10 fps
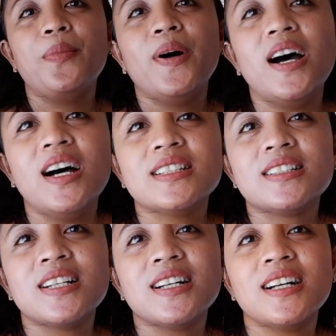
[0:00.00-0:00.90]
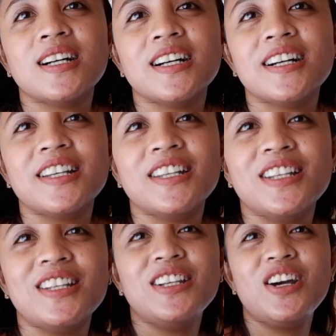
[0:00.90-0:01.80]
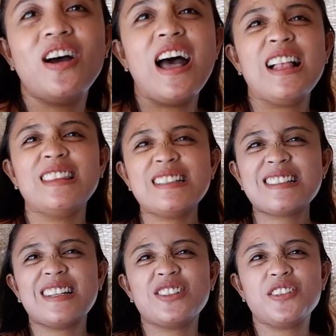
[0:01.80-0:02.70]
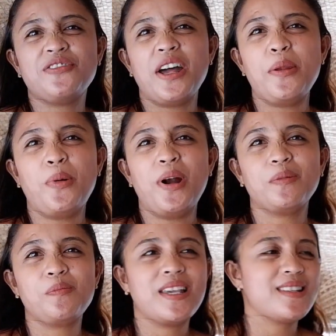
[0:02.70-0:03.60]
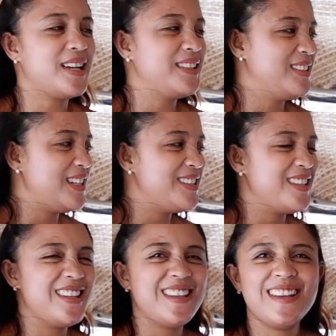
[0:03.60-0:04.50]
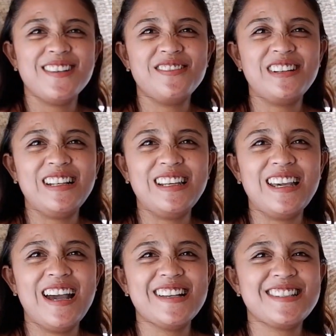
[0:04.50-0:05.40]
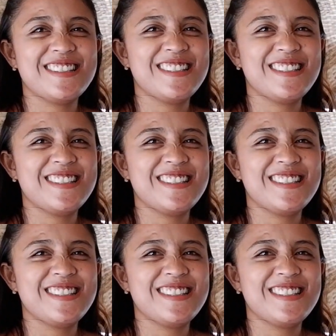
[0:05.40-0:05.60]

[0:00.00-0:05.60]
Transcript: But you know, let's get to the fun part, because I did really have